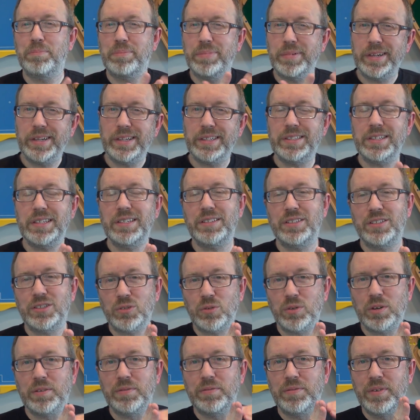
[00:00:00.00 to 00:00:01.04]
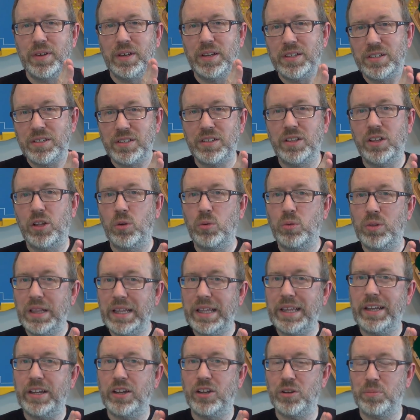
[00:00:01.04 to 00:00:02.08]
but it's a sort of slow
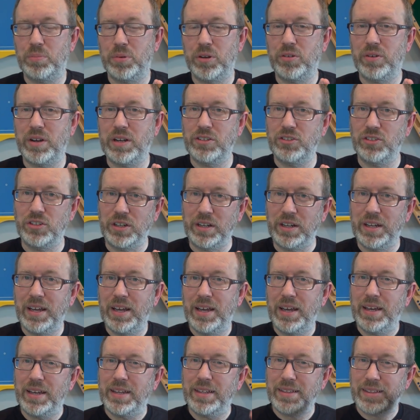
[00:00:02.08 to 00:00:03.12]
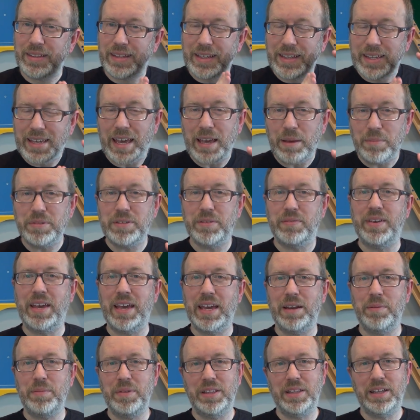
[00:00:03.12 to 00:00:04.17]
linear progression. Games of
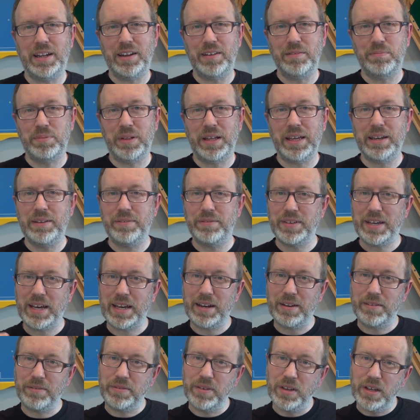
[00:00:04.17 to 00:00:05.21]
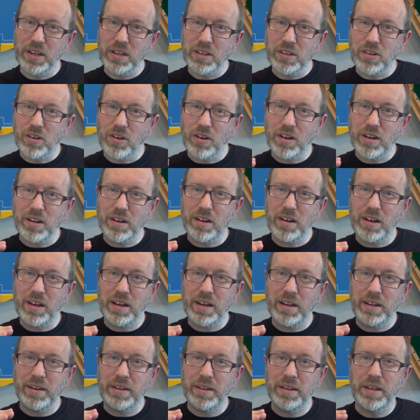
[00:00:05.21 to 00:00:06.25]
Ganymede that I've played have kind of gone
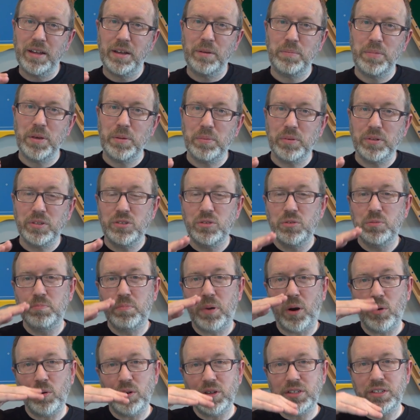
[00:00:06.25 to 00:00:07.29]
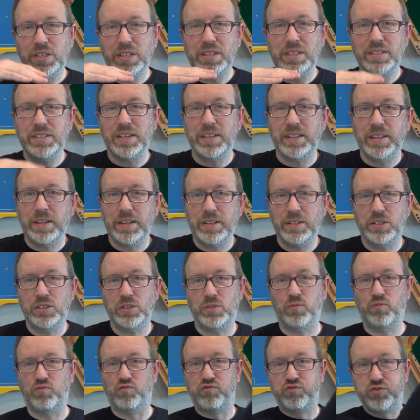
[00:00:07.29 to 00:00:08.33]
on, people do bonuses, and then it
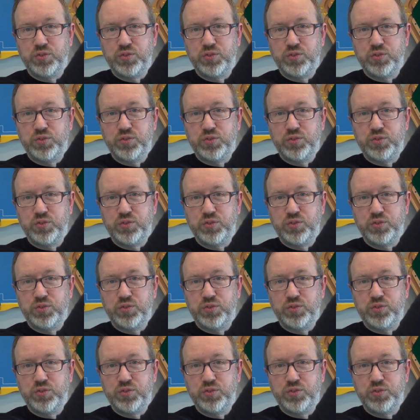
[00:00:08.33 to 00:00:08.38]
just